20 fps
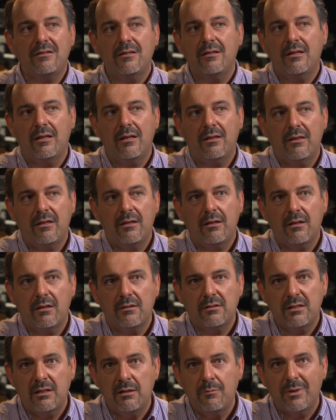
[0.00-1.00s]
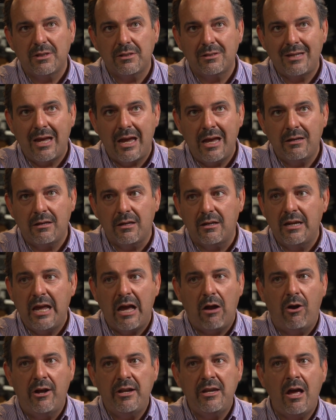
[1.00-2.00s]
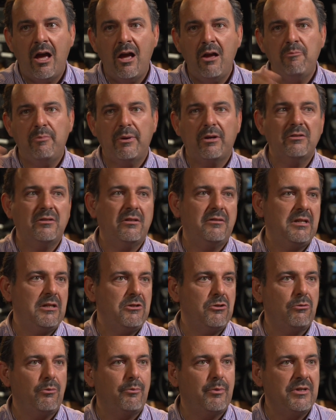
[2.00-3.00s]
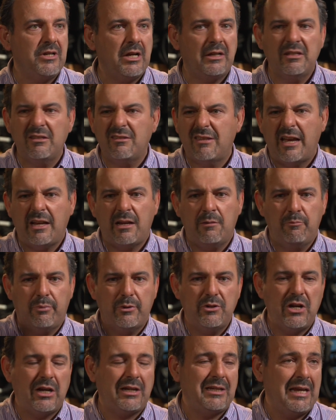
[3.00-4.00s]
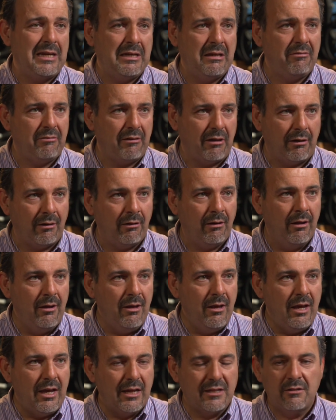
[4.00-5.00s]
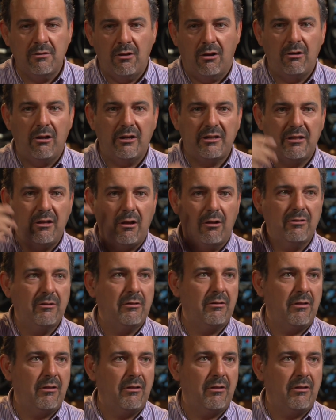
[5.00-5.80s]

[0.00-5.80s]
the cinema standard. Now I know because of digital projectors they can project anything. Yeah. It's not like the old